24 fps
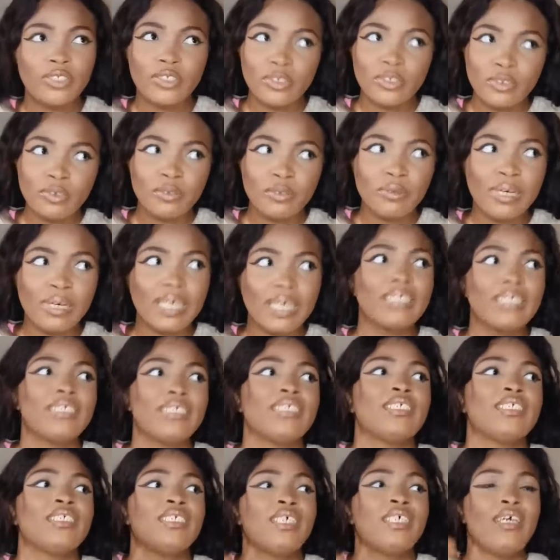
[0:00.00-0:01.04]
know,
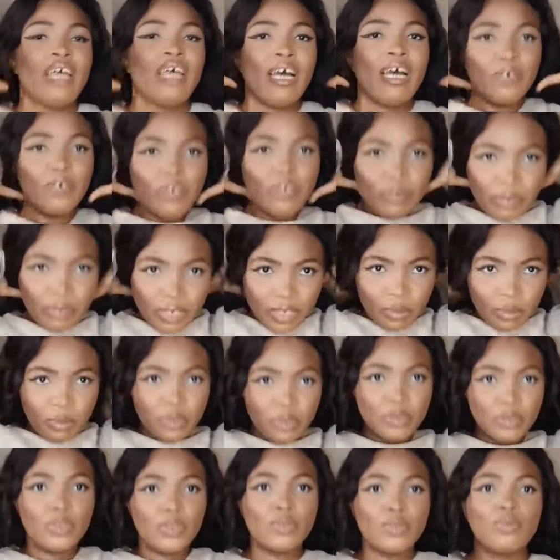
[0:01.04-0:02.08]
and I wouldn't really
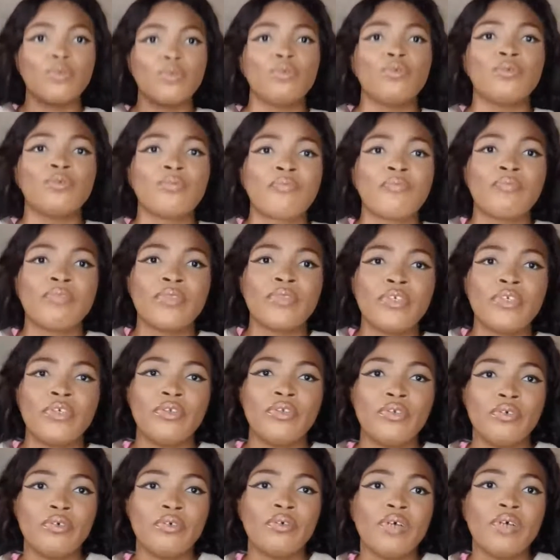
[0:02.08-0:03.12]
want to, you
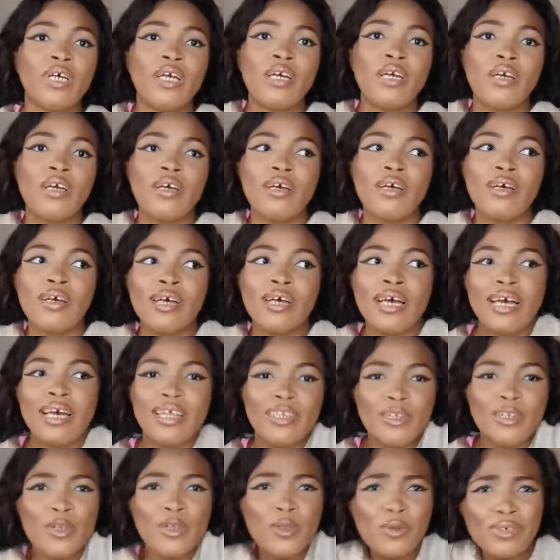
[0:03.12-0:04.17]
know,
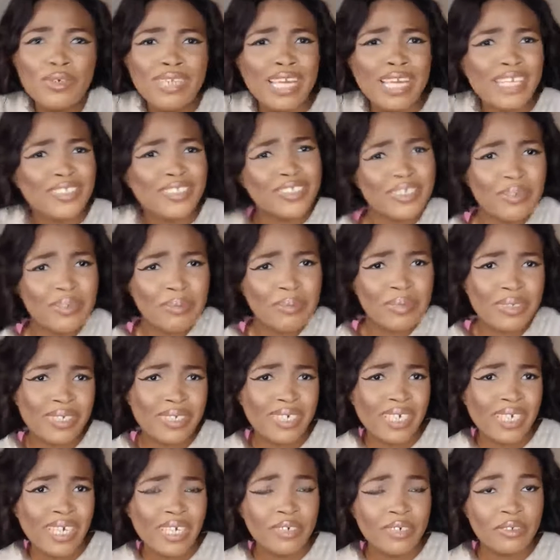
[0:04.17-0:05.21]
look like
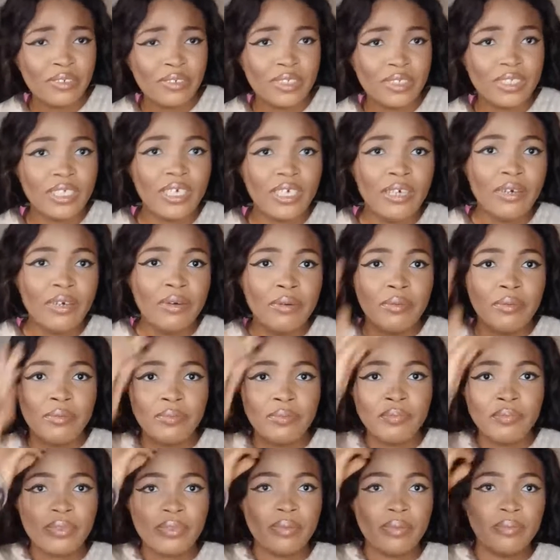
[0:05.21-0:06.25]
somebody else.
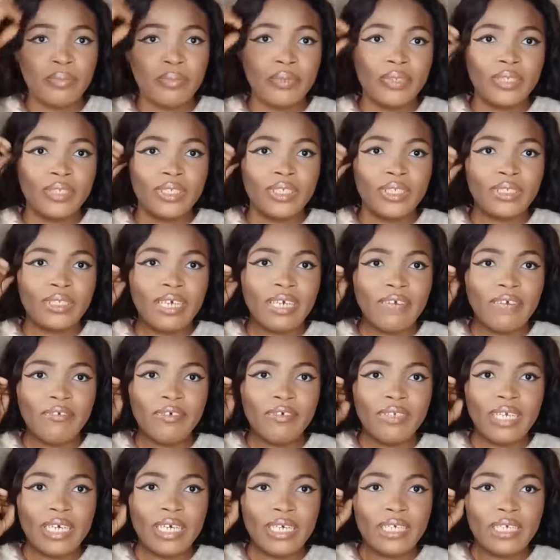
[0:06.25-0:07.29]
But I
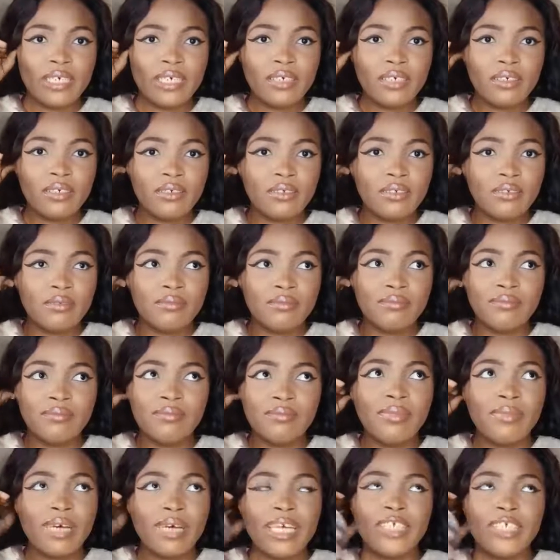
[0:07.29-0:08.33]
feel like
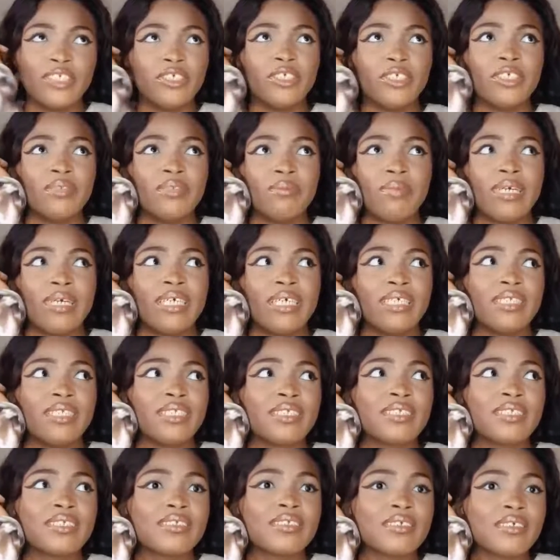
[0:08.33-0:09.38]
I just
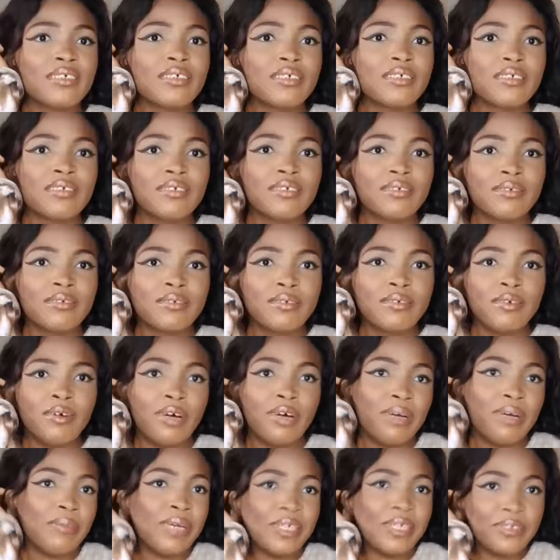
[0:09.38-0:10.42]
might,
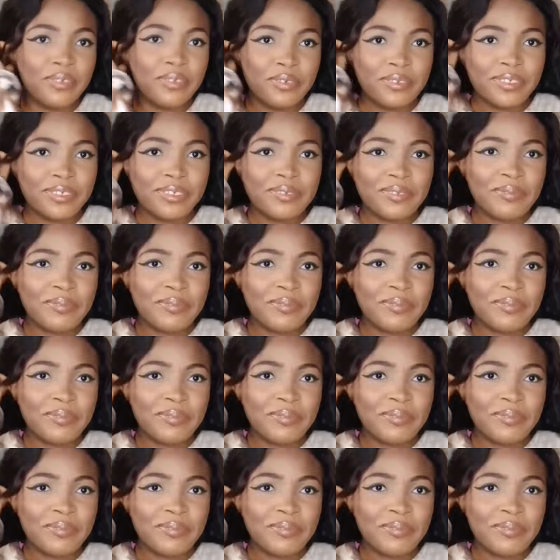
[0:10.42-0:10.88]
or I might not.